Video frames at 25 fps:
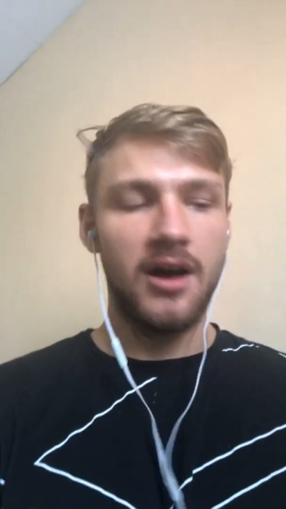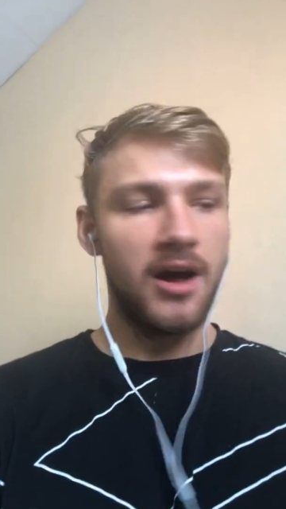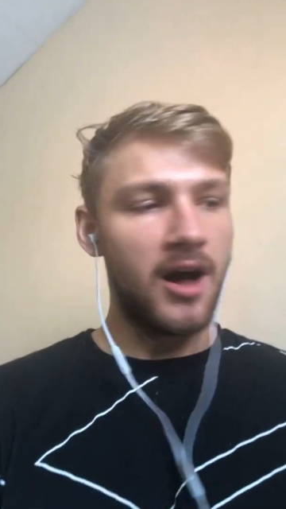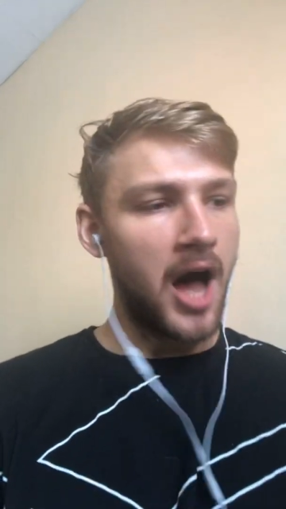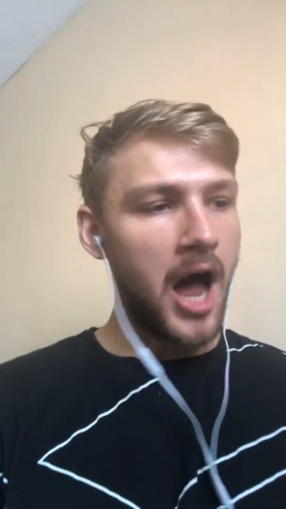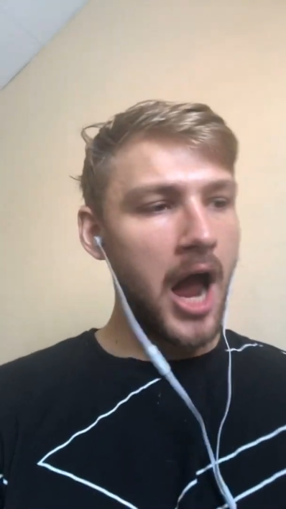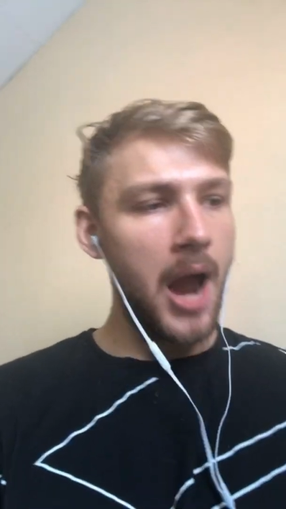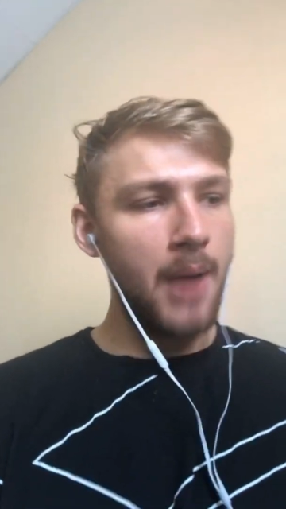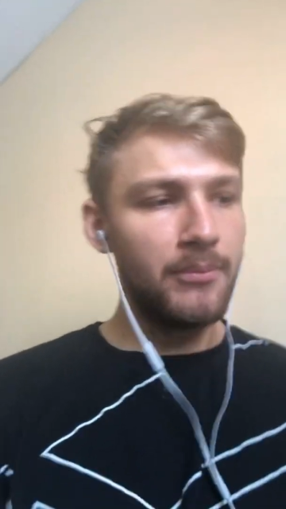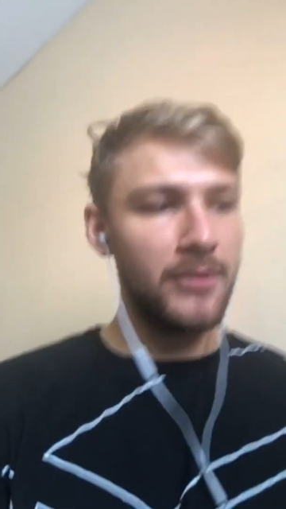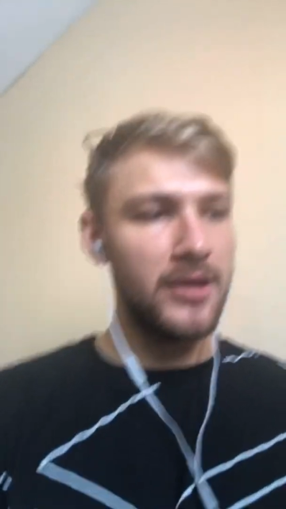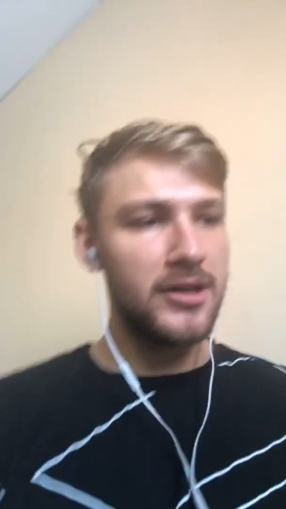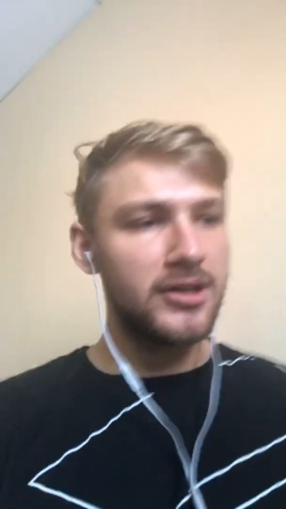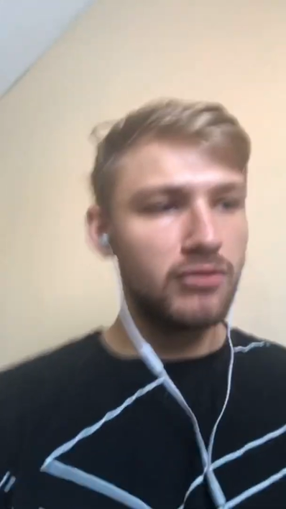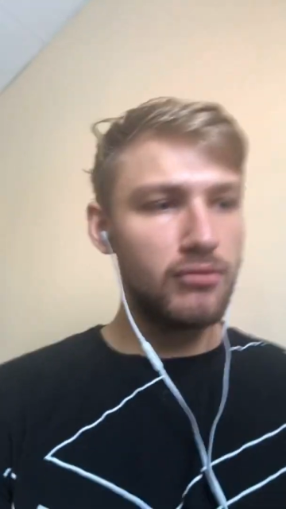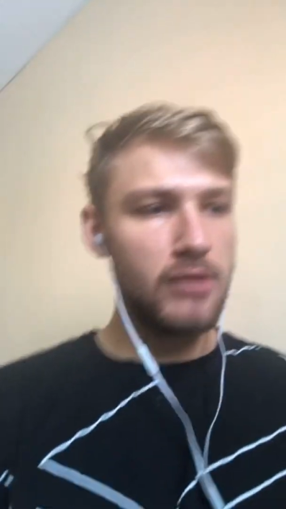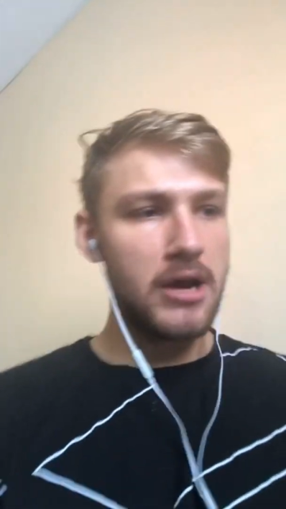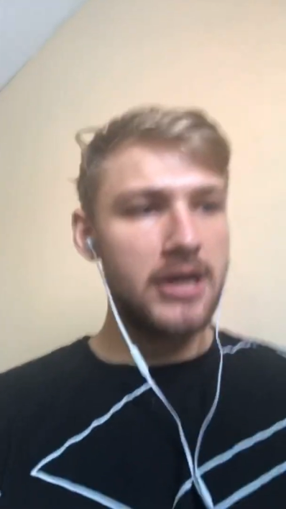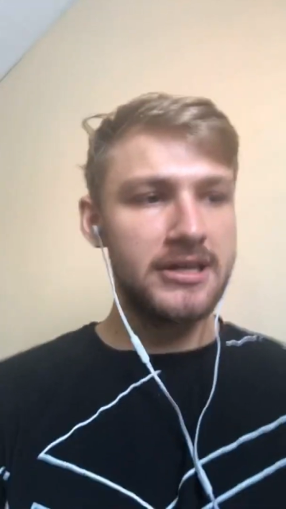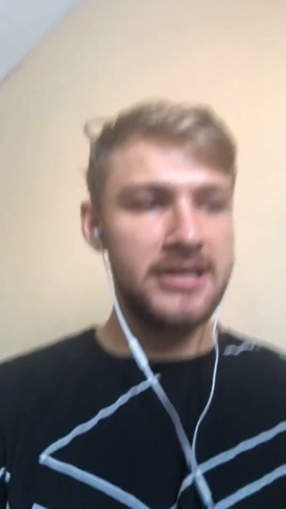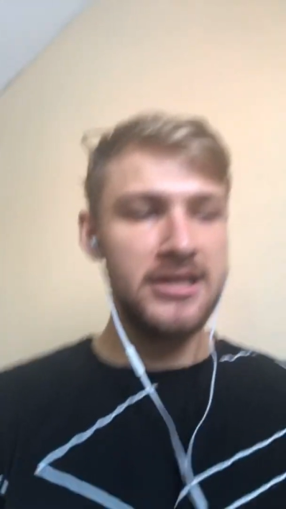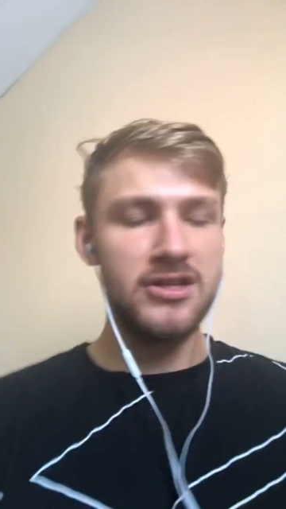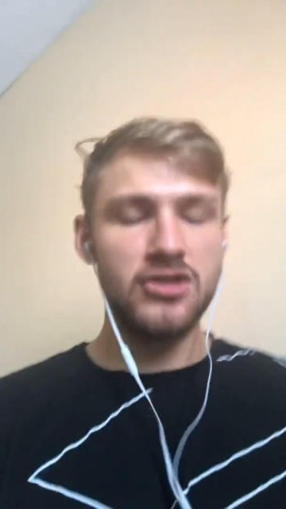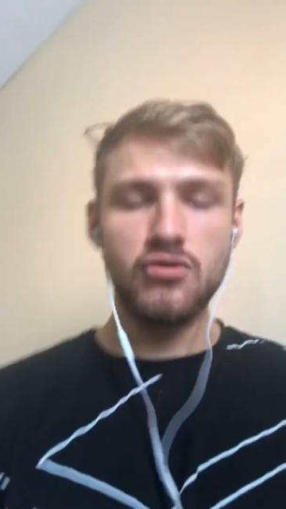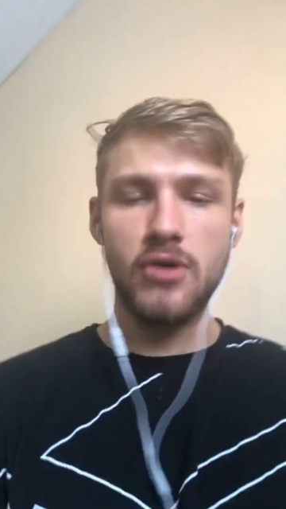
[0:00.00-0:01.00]
I'm in the
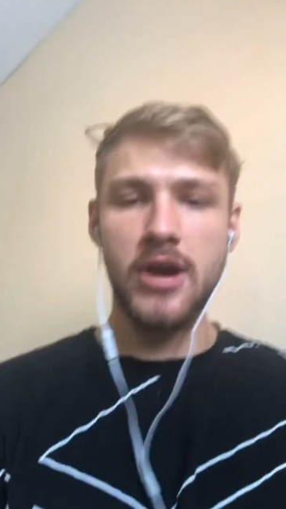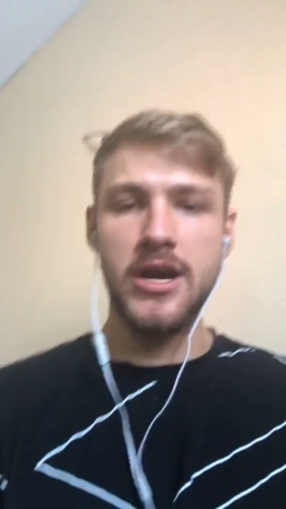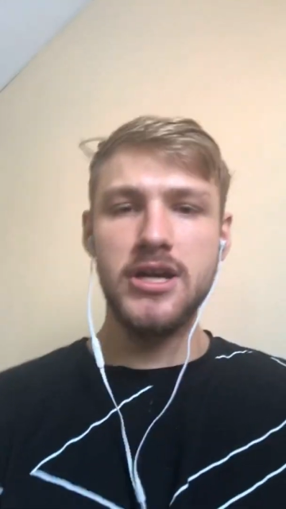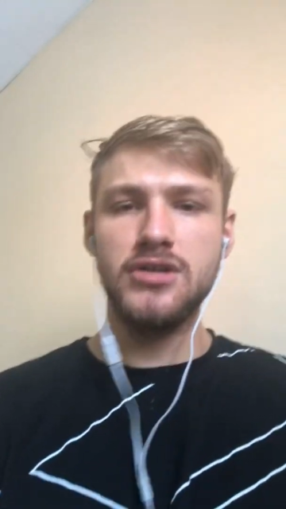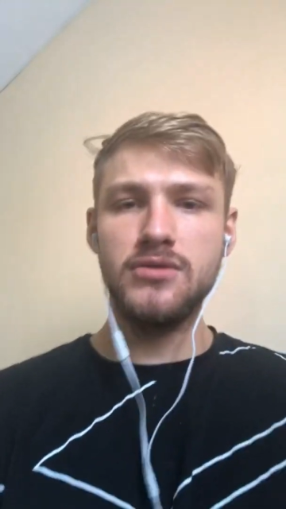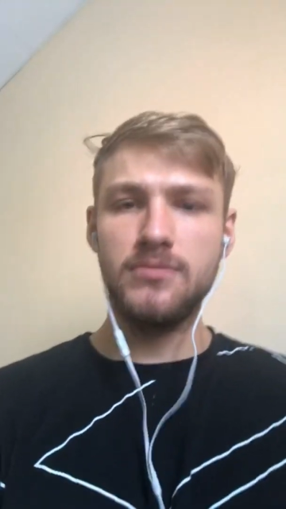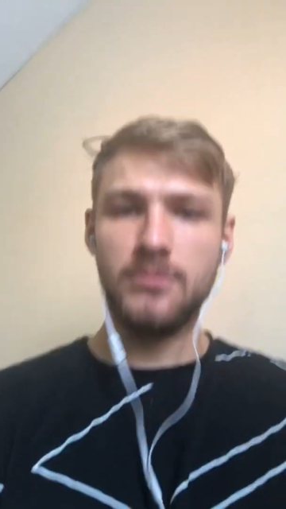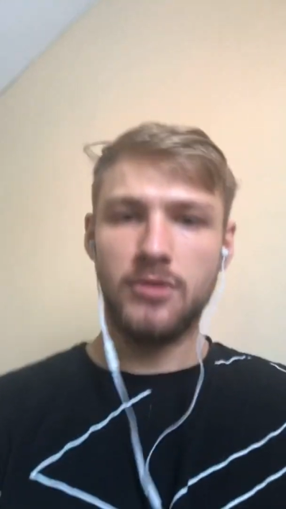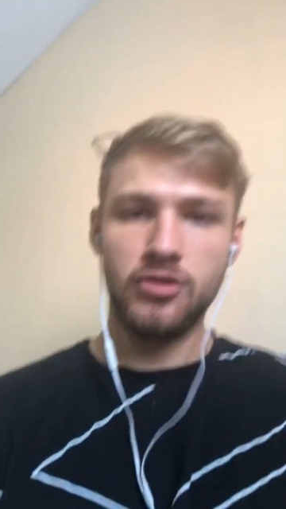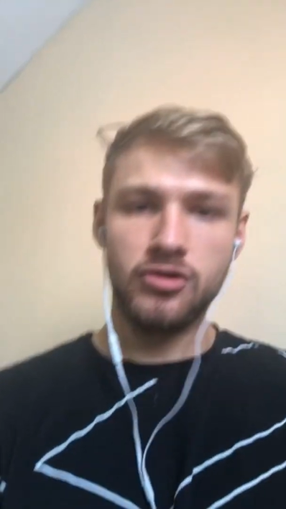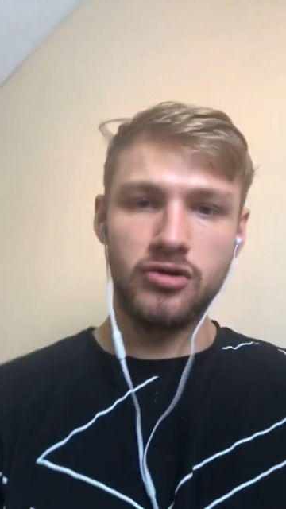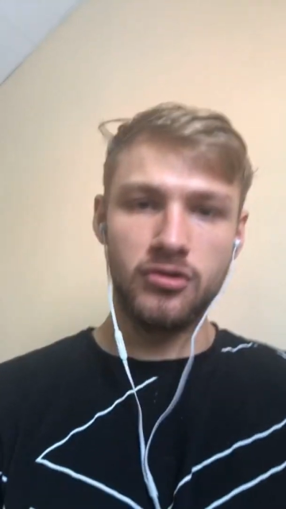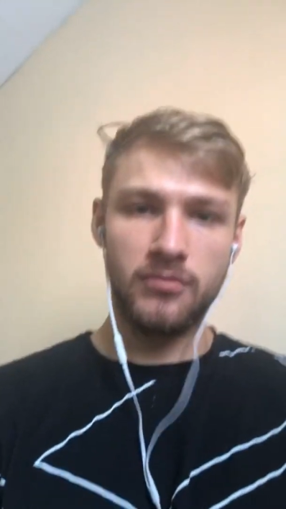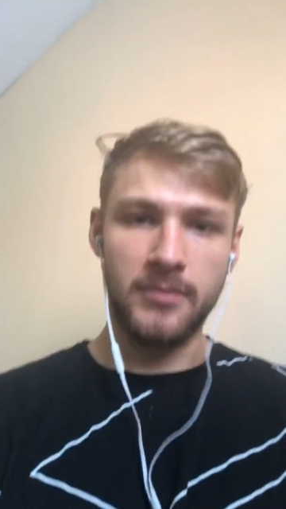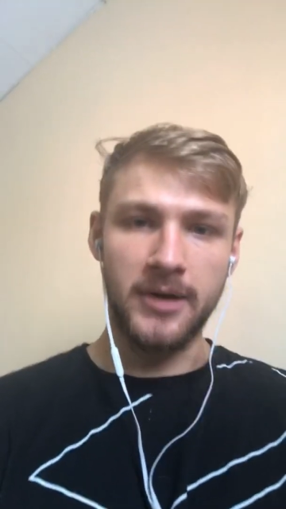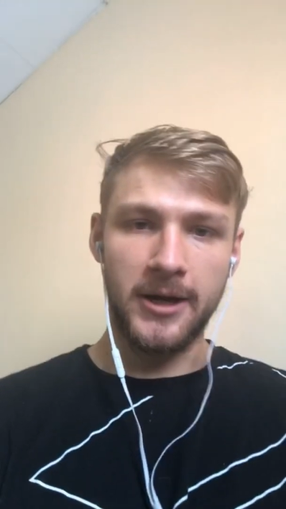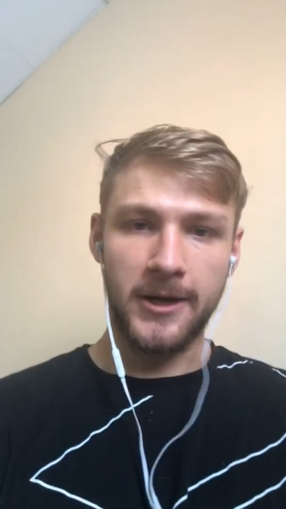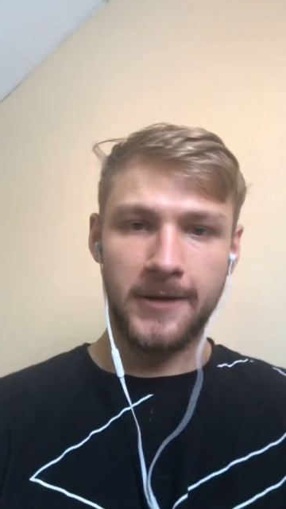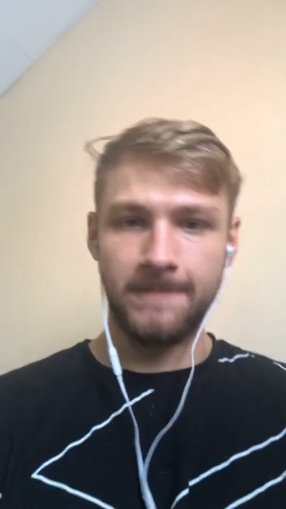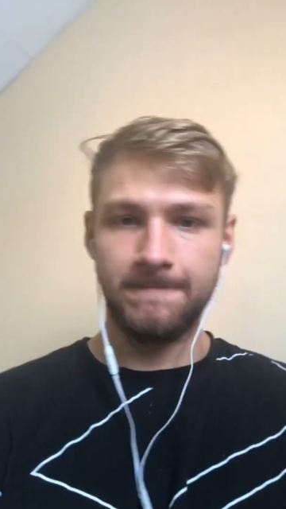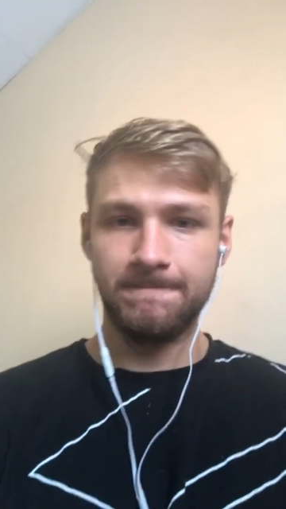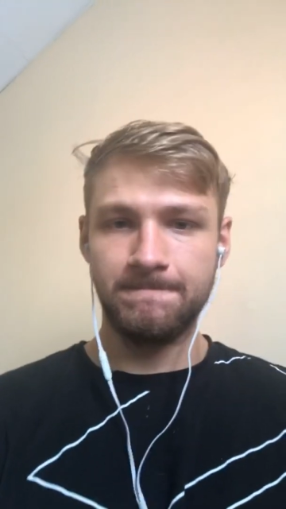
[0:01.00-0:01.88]
situation because of me.